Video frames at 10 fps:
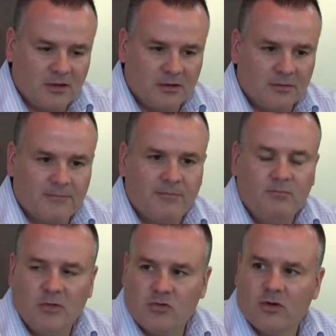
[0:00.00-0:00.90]
here,
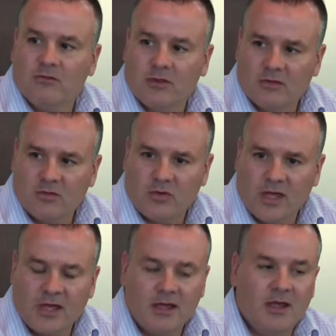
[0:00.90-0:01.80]
make sure everything is
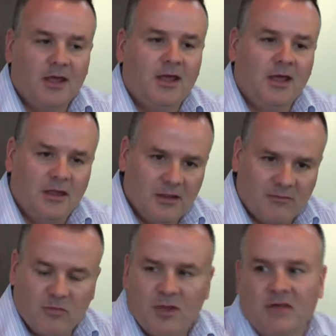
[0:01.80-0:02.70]
okay, and then
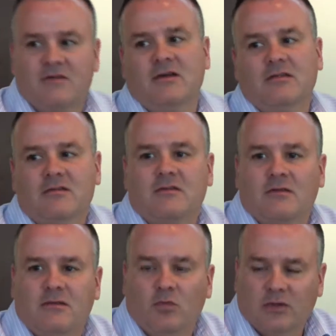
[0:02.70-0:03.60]
if it makes sense,
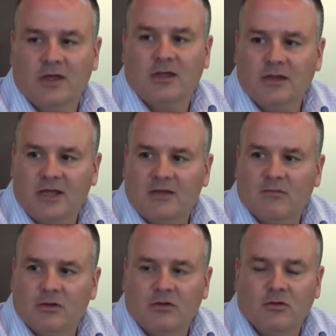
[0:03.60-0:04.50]
we'll take it to
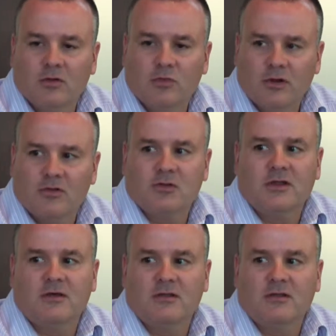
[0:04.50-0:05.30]
Danville and do the production down